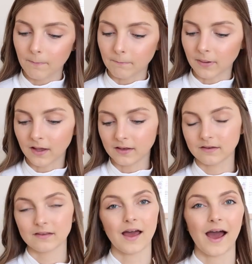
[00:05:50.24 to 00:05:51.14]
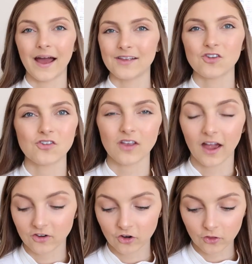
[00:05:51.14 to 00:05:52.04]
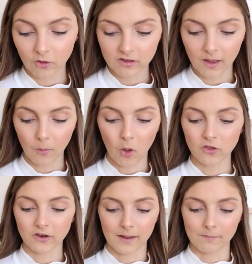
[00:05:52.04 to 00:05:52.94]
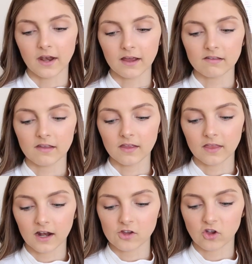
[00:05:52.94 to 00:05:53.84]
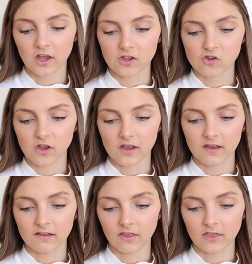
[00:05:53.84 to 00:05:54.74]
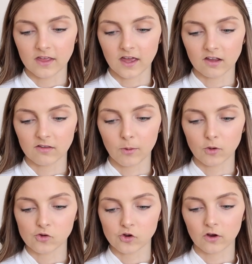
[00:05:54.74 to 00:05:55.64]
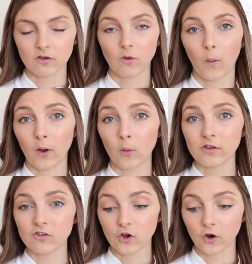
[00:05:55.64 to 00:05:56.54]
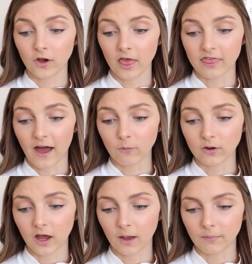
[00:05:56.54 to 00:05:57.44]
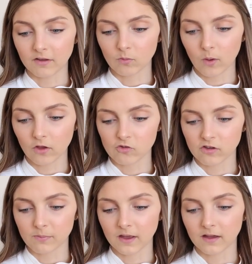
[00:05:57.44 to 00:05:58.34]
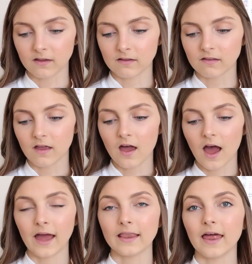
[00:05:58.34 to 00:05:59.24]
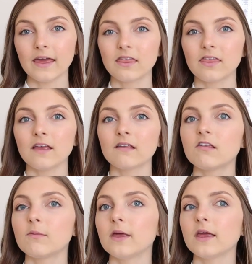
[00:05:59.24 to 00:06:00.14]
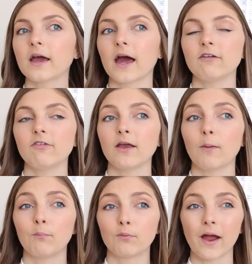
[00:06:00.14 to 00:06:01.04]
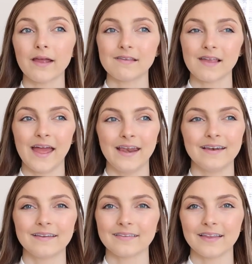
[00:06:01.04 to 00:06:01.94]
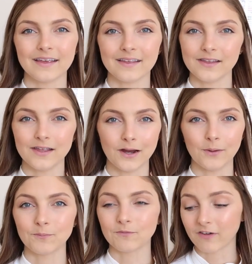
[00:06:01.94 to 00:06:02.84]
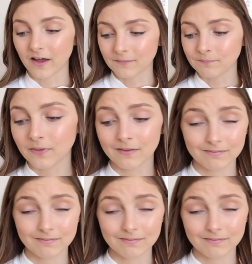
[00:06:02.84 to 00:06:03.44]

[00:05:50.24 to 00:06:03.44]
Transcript: but I turn those up all the time. The next thing that I change is the exposure. So I always turn that one up as well, just because I like things to be kind of like bright and like, you know, fun.